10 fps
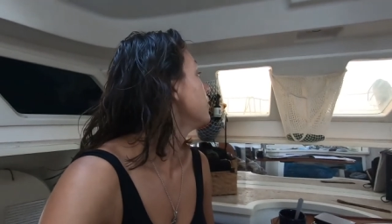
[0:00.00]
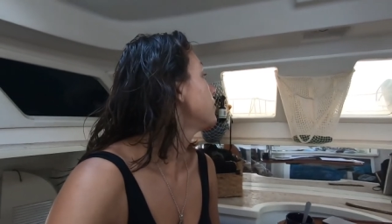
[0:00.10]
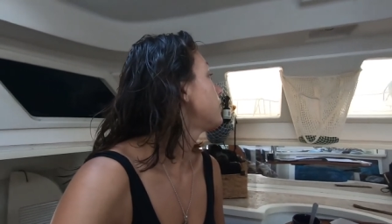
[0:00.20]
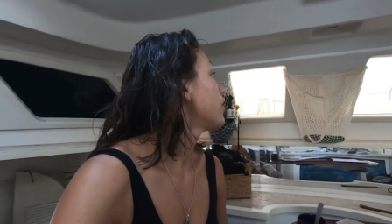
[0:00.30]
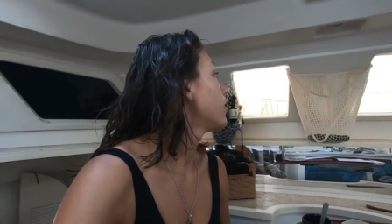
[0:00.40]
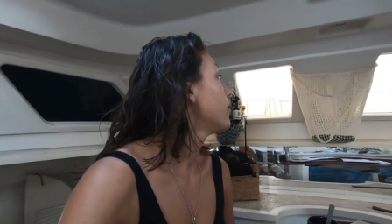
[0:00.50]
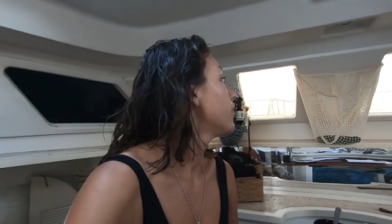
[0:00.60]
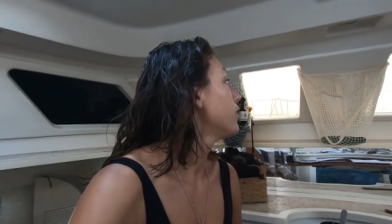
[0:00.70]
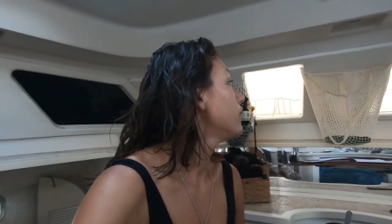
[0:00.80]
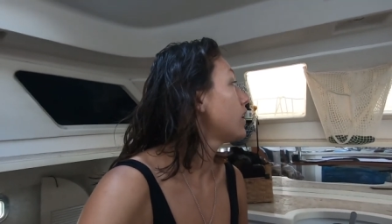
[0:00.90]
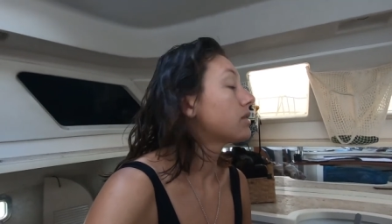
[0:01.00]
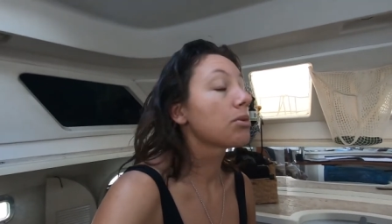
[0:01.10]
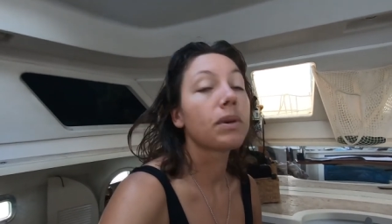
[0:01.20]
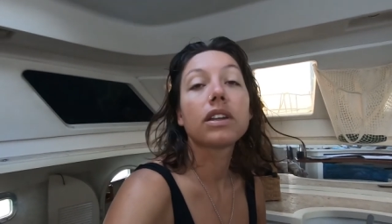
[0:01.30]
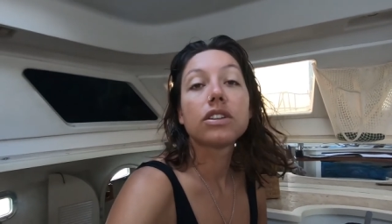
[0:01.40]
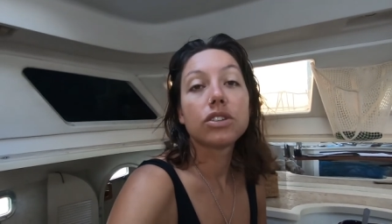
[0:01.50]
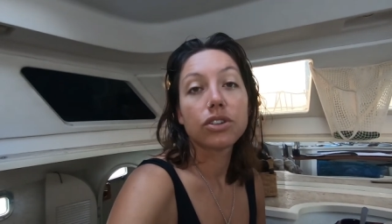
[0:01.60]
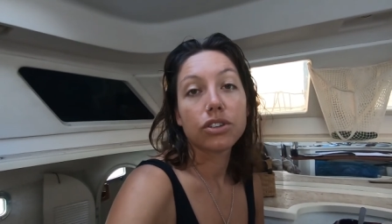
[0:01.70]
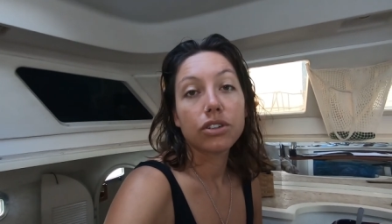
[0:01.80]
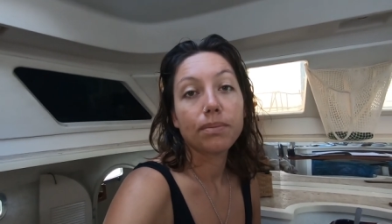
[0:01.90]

So that's what we're going to do